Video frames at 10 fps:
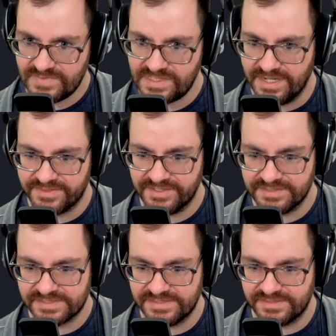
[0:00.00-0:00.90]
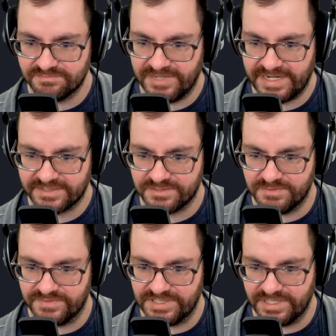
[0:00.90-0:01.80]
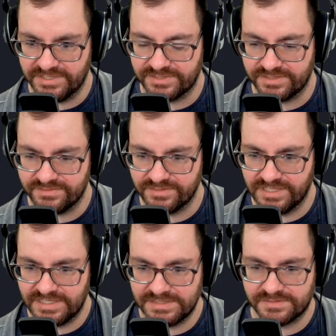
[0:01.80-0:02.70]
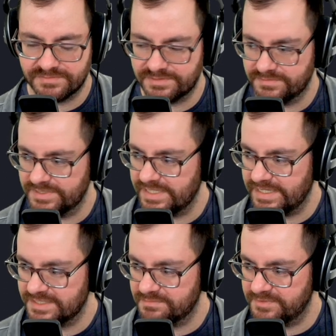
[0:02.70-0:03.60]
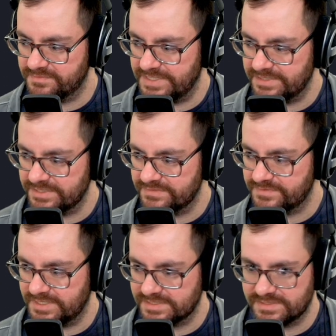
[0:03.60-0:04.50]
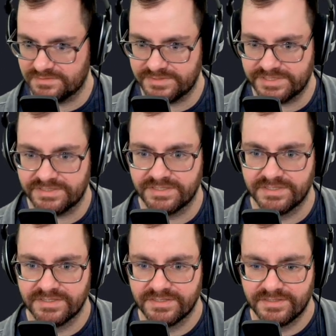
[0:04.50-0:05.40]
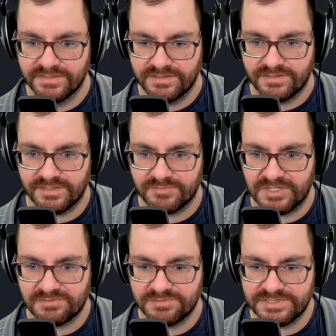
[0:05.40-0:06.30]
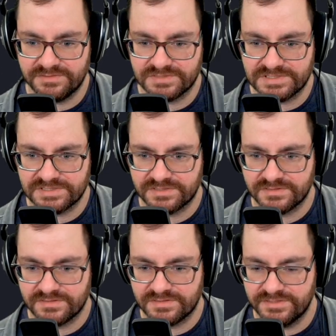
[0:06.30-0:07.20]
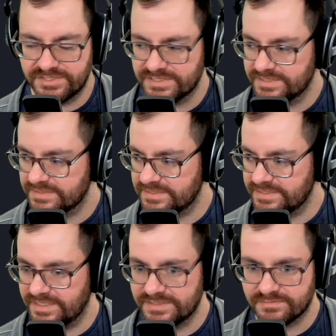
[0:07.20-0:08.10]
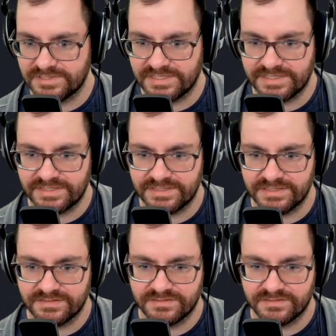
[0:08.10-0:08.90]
I think this might actually be very underutilized, which would actually be very good for us because we could then probably use this just as we like here.